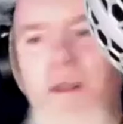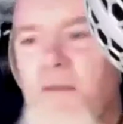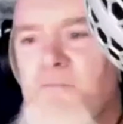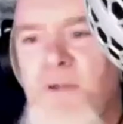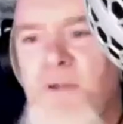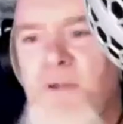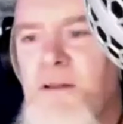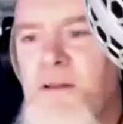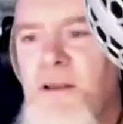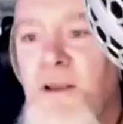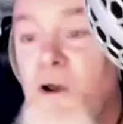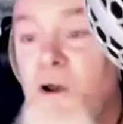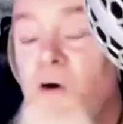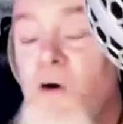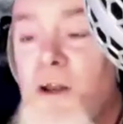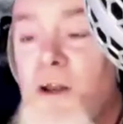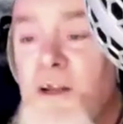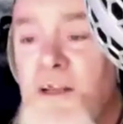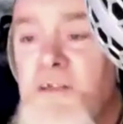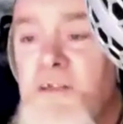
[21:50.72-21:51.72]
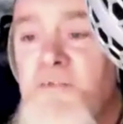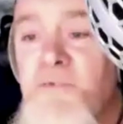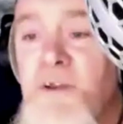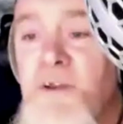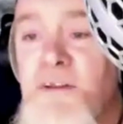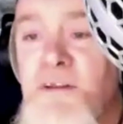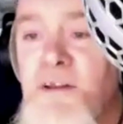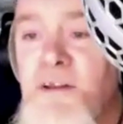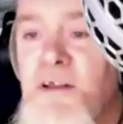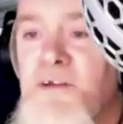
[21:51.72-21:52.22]
affect it. It already is
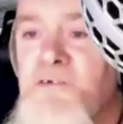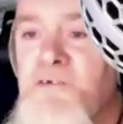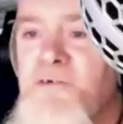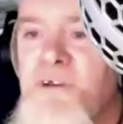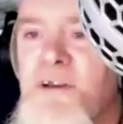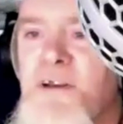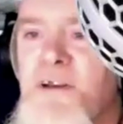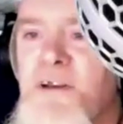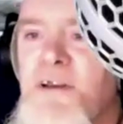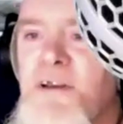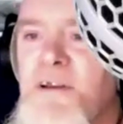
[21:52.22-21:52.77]
affecting the industry.